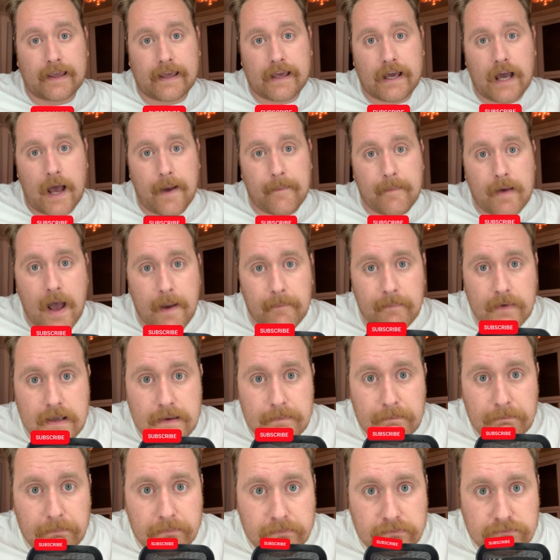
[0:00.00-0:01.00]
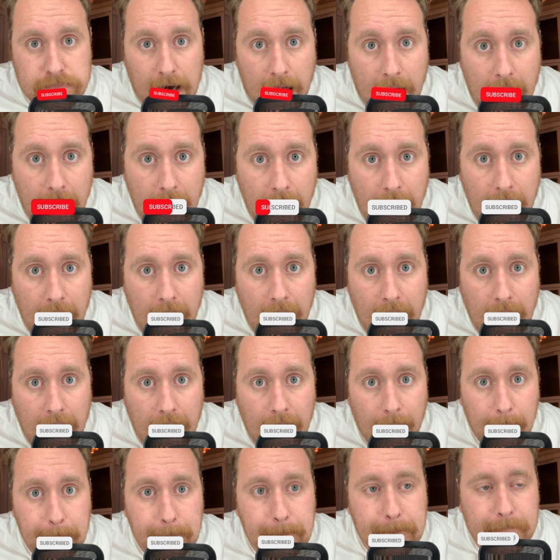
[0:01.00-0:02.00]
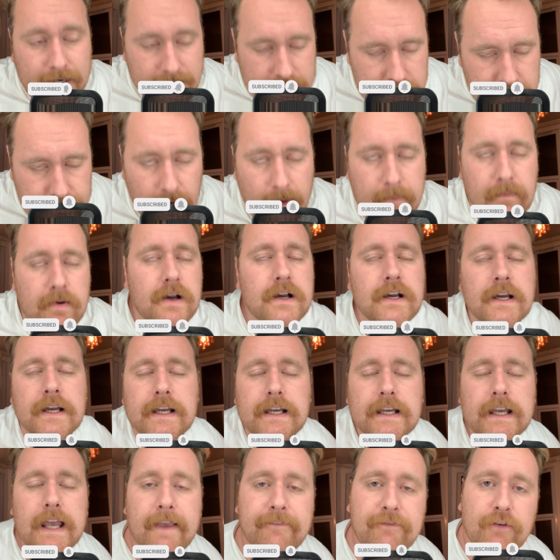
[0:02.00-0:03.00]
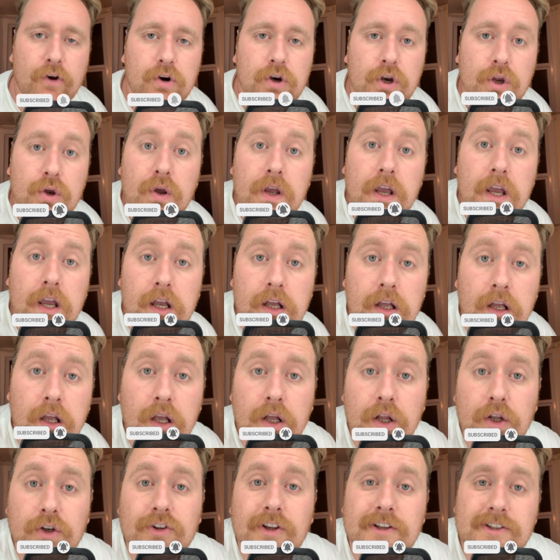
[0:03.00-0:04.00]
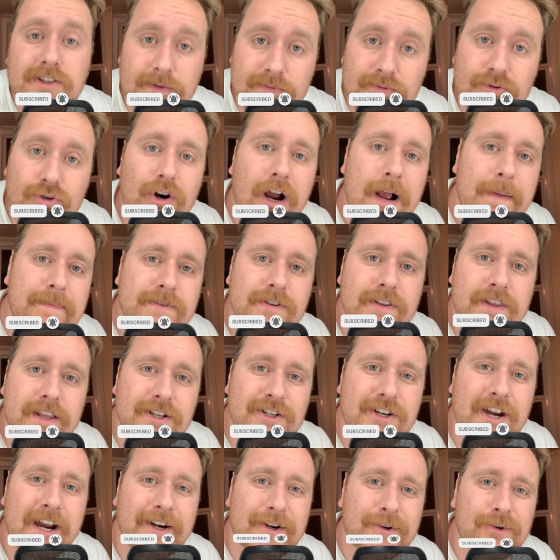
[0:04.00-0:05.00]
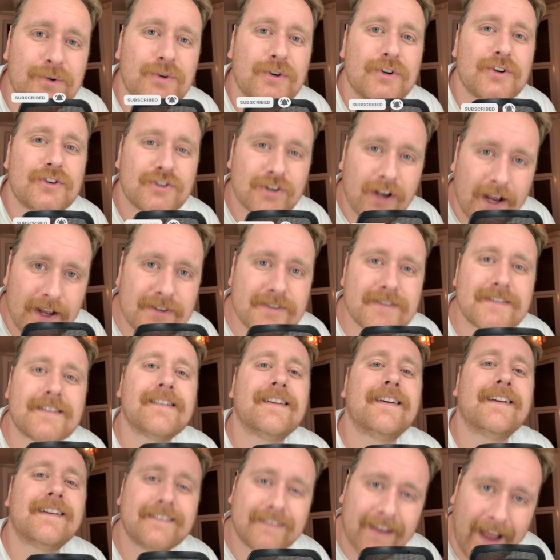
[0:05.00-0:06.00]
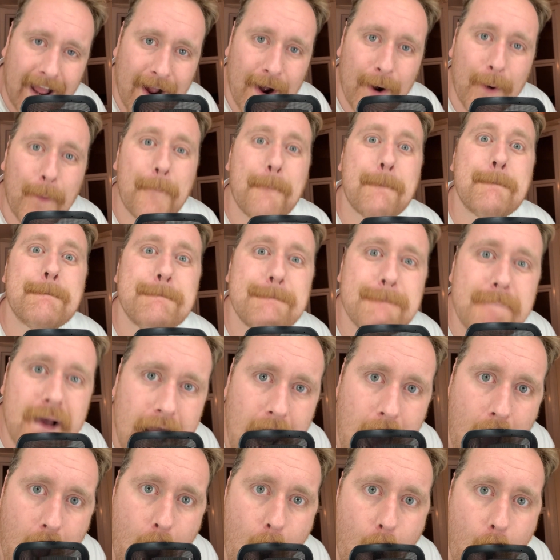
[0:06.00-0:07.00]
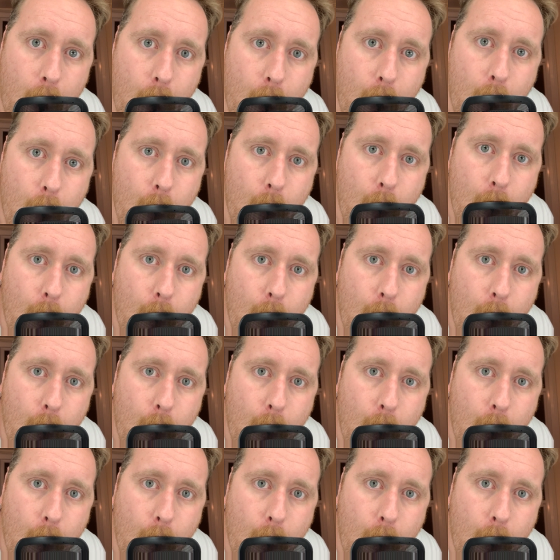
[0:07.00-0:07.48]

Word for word: Come at me, bruh. Please remember, if you're new here, to subscribe to the channel just down below.